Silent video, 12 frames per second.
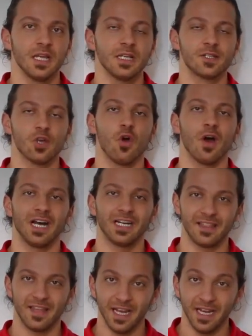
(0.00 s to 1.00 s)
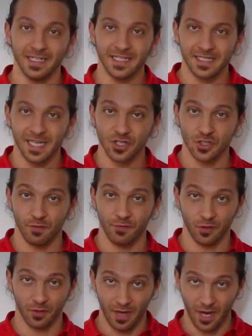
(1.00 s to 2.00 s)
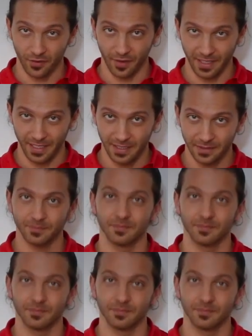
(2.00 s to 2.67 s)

So, at the early stages of your learning,